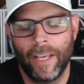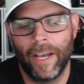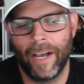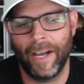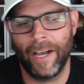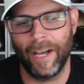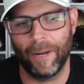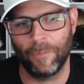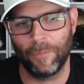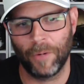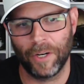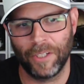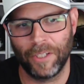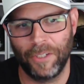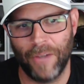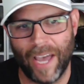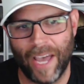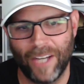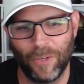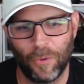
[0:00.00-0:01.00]
uh, where
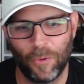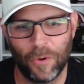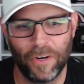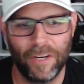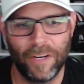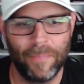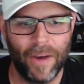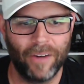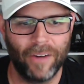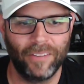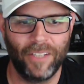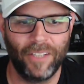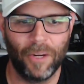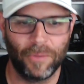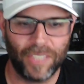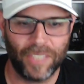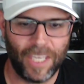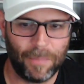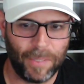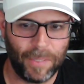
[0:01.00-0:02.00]
you had to worry about, you know,
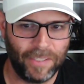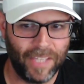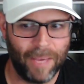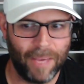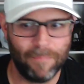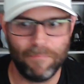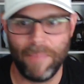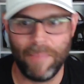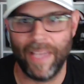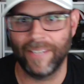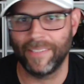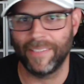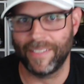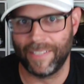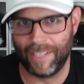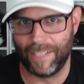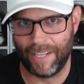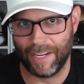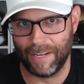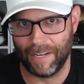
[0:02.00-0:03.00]
keeping them
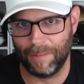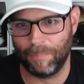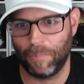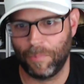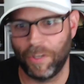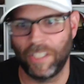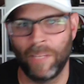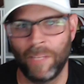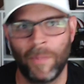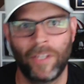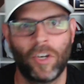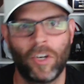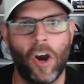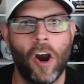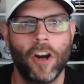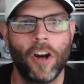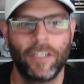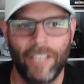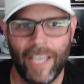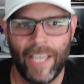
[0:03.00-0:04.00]
mint and putting them in
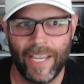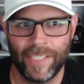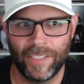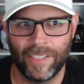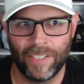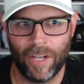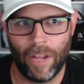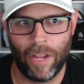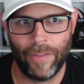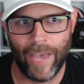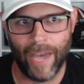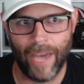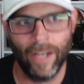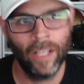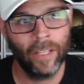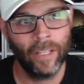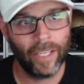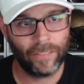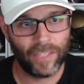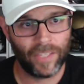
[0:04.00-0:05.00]
card cases and all that.
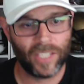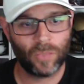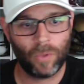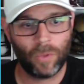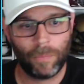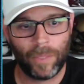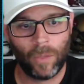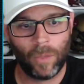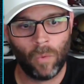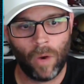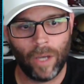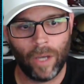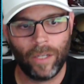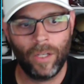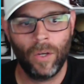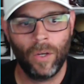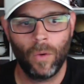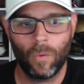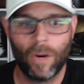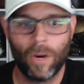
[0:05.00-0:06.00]
Like, this would be one
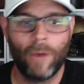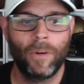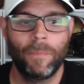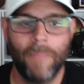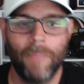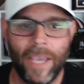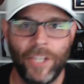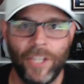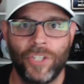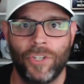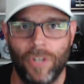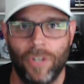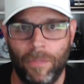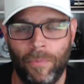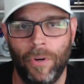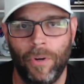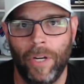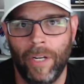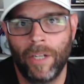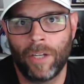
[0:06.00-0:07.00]
where I would make sure to
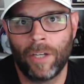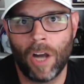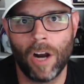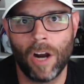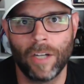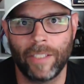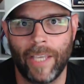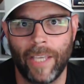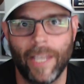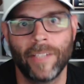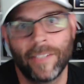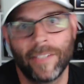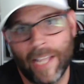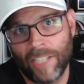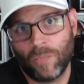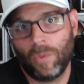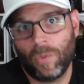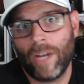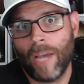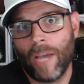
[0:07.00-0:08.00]
put it in a card case.
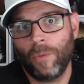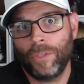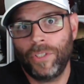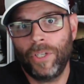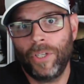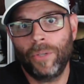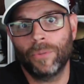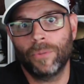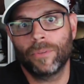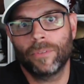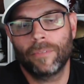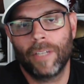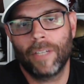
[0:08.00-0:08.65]
That's what I would do